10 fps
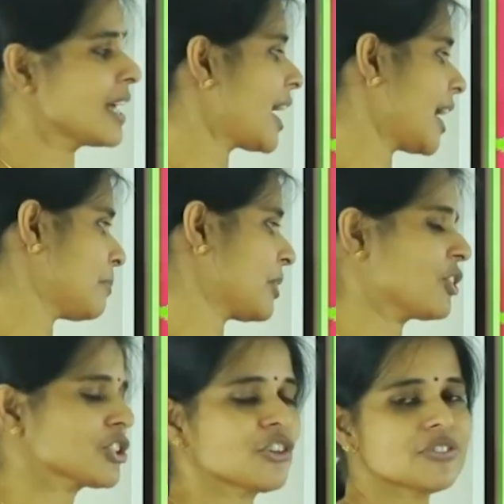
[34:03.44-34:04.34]
and
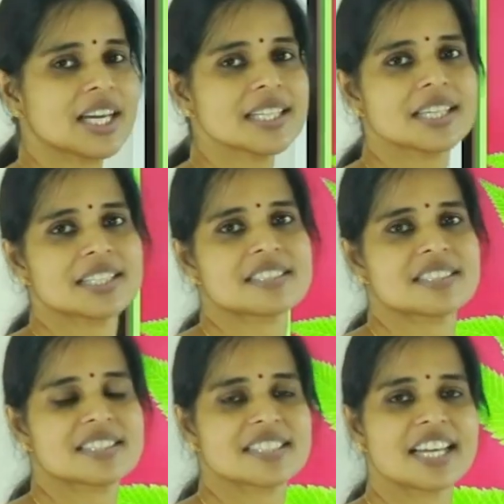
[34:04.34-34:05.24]
because of that it is
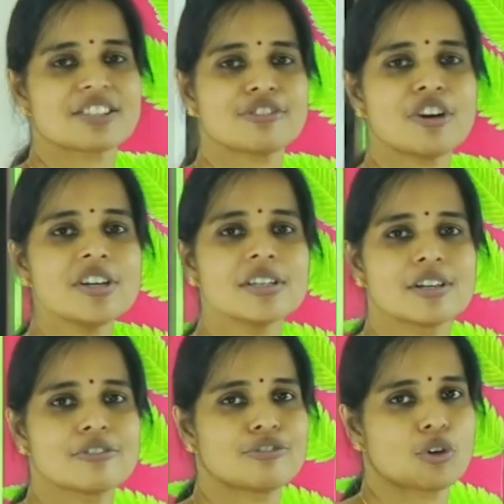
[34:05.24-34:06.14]
the site for
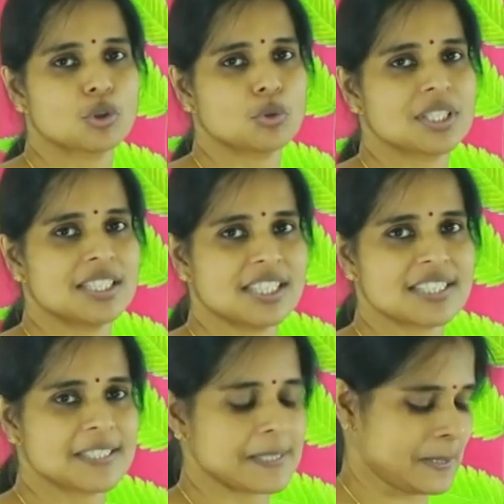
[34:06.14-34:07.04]

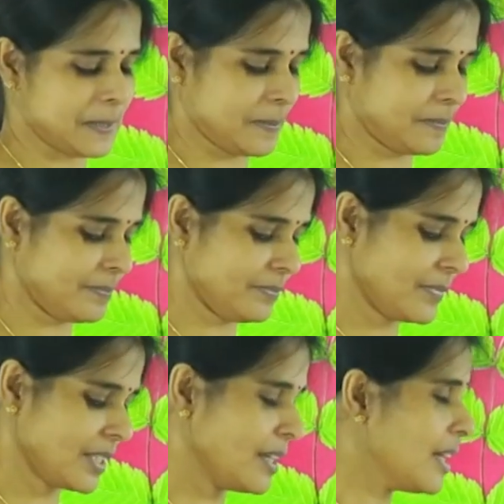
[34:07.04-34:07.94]
photosynthesis.
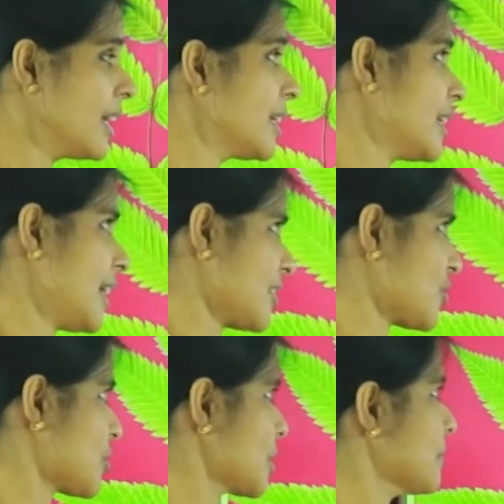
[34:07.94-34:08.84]

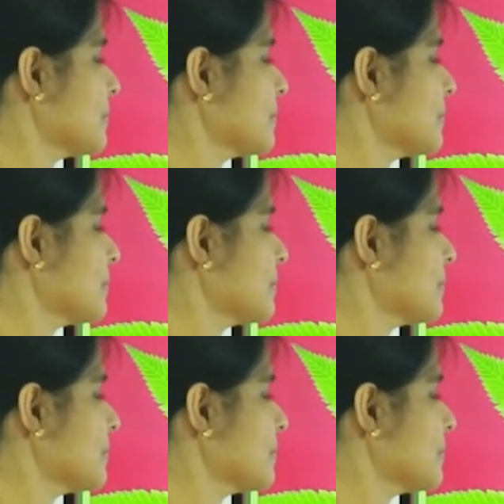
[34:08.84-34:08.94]
Next,